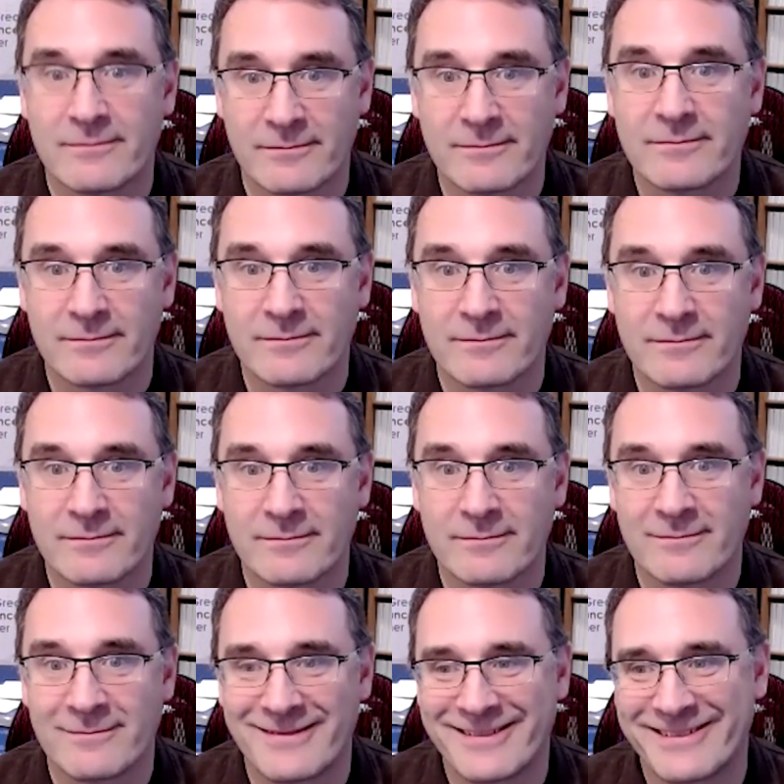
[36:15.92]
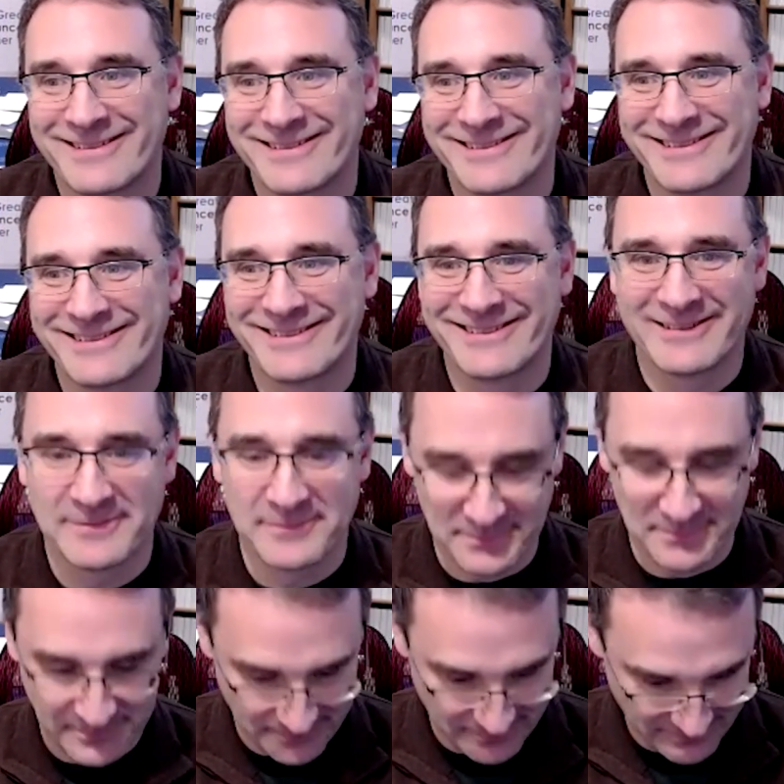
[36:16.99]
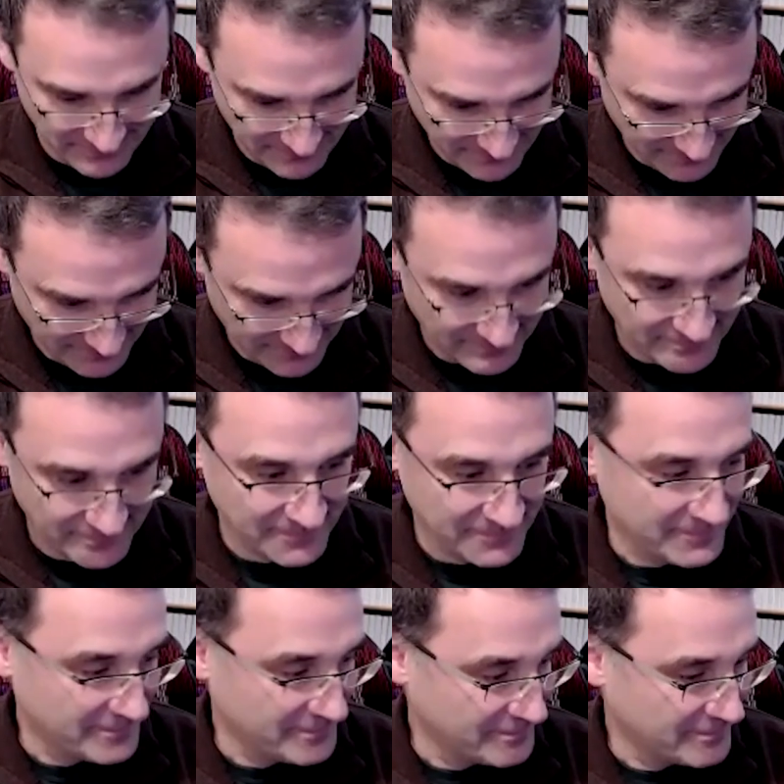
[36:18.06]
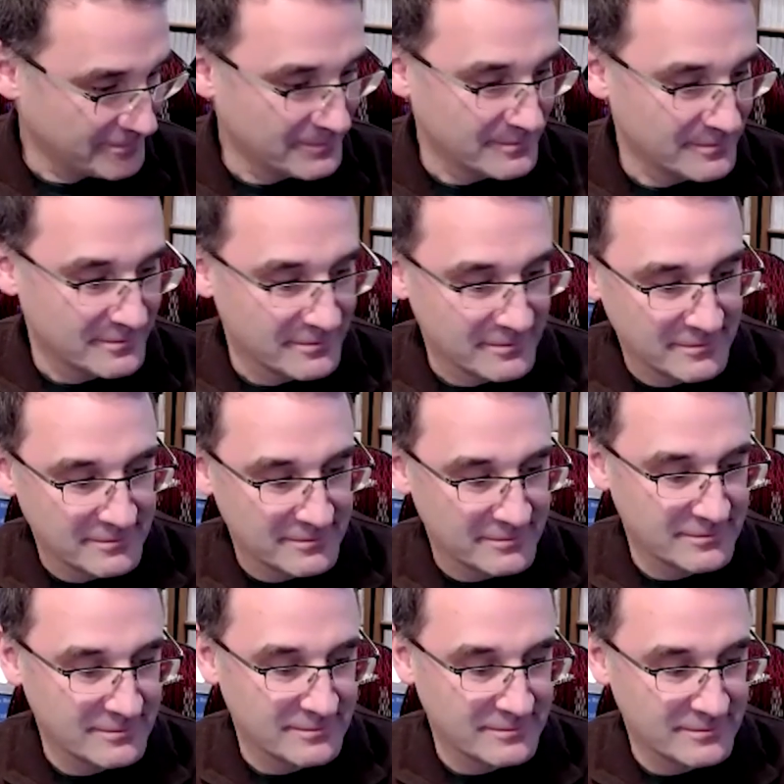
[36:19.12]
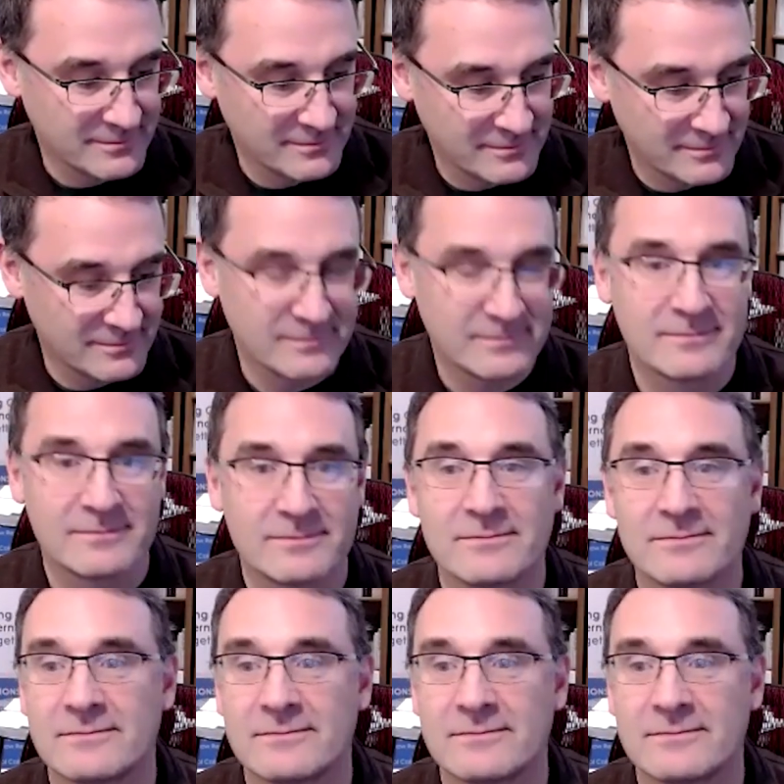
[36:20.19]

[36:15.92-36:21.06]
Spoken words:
(not speaking)